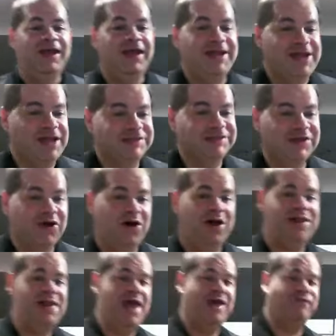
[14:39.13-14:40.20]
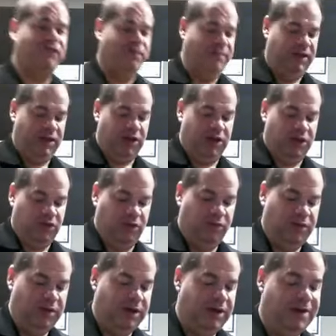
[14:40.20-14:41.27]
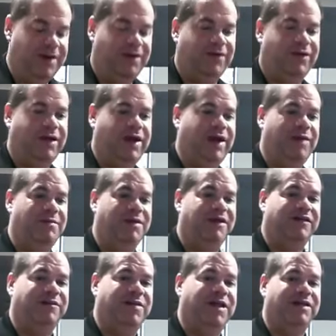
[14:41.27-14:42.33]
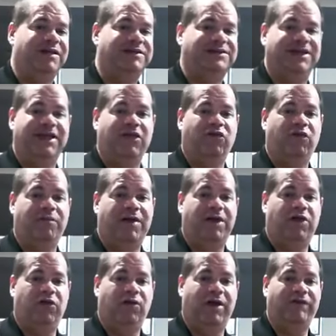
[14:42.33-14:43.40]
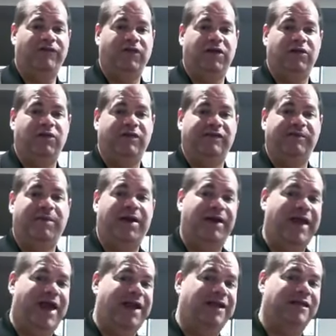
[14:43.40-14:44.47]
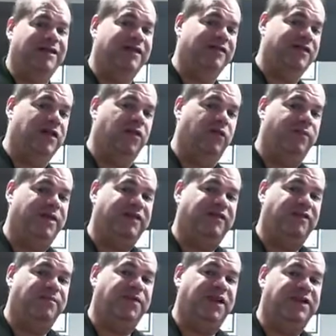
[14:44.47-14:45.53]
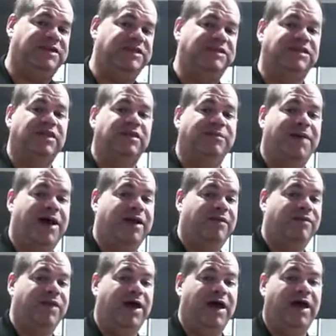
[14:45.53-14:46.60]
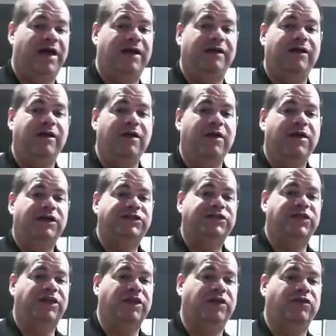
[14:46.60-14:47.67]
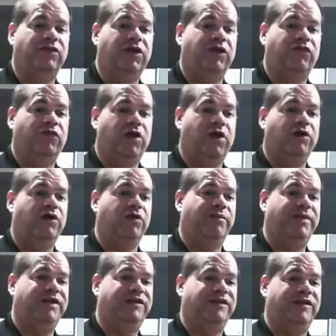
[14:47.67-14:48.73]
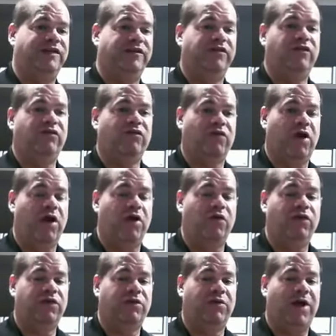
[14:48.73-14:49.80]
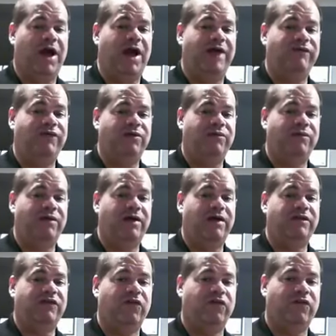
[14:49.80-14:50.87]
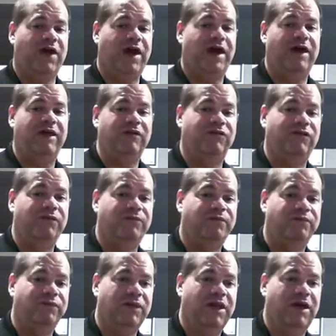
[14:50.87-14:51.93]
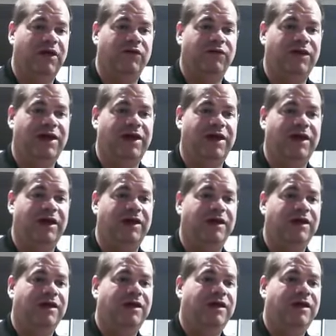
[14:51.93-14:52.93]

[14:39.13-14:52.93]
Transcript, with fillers: It doesn't all have to be you, okay? But it's about this incremental revenue. It's about adding these little bits and pieces to the bottom line so that you can grow your business, grow, thrive, and survive, okay?